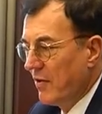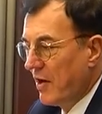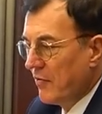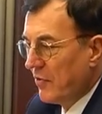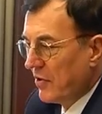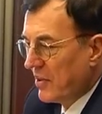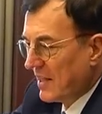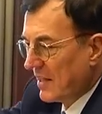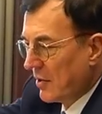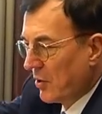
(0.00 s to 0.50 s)

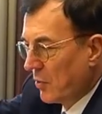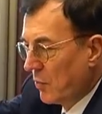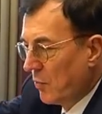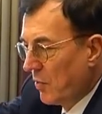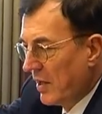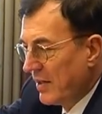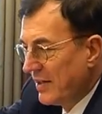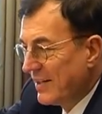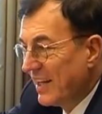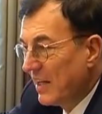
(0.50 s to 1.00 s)
everything on
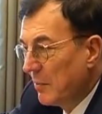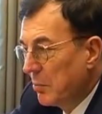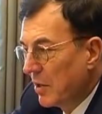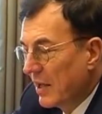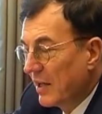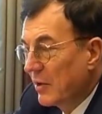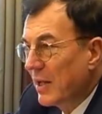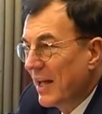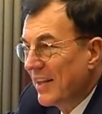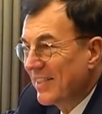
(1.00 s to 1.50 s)
one table
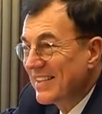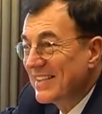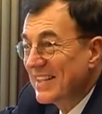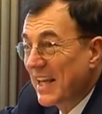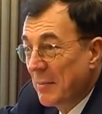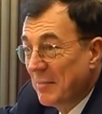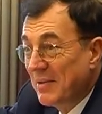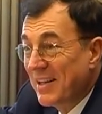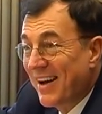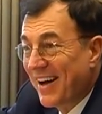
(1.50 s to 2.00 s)
at the
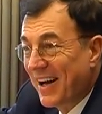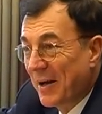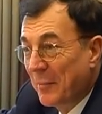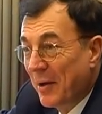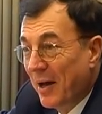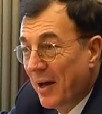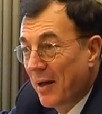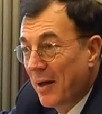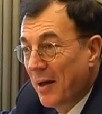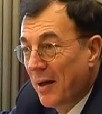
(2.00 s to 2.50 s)
same time.
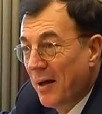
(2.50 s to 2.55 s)
Yeah?